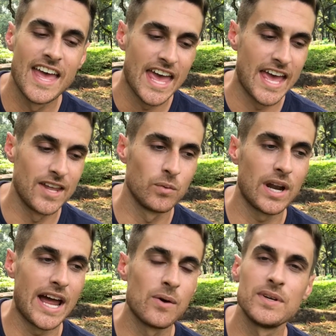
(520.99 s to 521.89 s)
And when
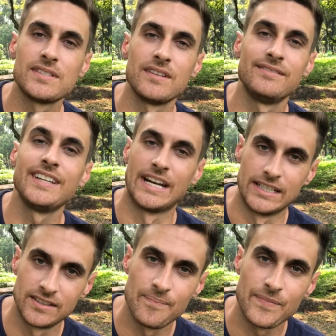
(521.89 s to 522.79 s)
I was in Da
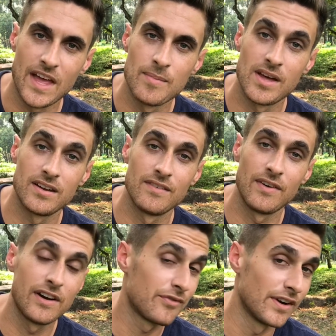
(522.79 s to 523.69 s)
Nang, I met a
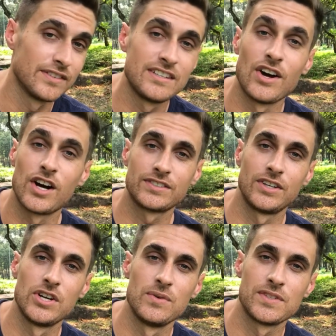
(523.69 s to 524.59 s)
very friendly doctor
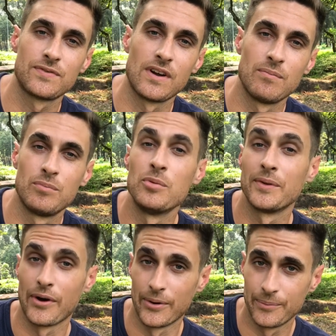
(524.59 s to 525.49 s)
who was from Bù Mô
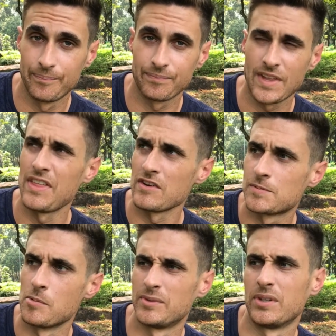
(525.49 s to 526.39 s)
Thot. I think it was
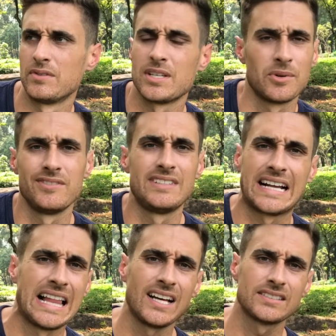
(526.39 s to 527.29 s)
Bù Mô Thot, somewhere in
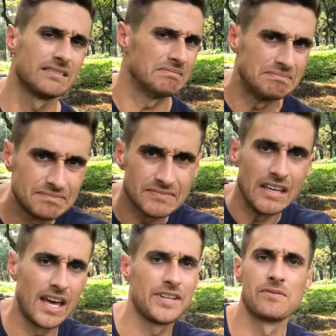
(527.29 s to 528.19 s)
Dak Lak.
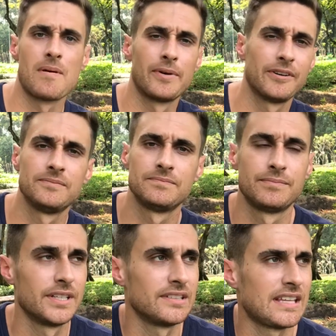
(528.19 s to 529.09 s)
I don't remember,
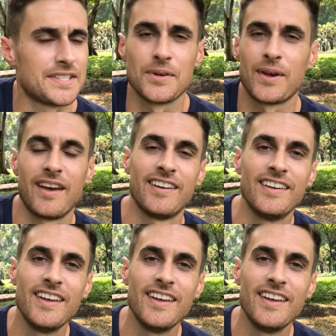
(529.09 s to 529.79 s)
but that's okay.